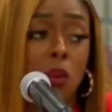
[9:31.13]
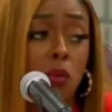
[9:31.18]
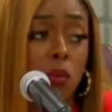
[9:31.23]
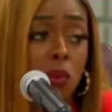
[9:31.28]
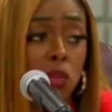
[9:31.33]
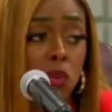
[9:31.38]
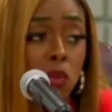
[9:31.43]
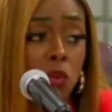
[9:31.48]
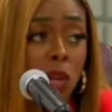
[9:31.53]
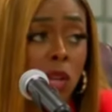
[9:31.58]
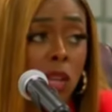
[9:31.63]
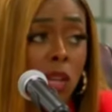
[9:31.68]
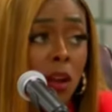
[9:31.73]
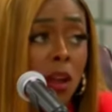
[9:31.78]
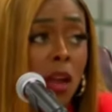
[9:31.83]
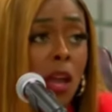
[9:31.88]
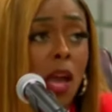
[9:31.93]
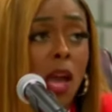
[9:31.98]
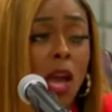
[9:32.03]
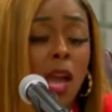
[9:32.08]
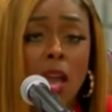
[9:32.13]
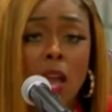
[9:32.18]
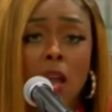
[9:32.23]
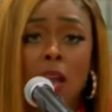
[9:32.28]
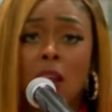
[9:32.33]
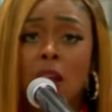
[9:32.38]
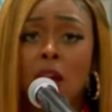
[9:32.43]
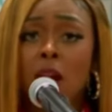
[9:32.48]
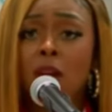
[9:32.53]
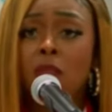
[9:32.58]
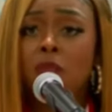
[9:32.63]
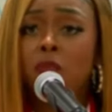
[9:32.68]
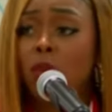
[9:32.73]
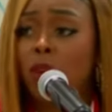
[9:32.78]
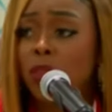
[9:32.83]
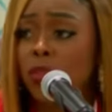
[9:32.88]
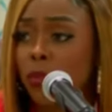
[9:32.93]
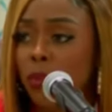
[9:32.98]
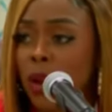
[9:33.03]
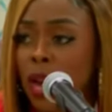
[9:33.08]
by the way, from my own
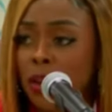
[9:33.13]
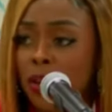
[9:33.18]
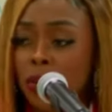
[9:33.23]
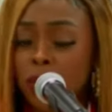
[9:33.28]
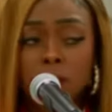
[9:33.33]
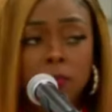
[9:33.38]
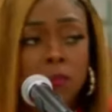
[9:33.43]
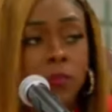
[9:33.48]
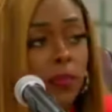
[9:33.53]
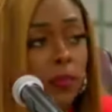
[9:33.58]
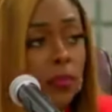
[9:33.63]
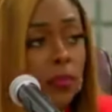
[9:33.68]
coverage of the Henyard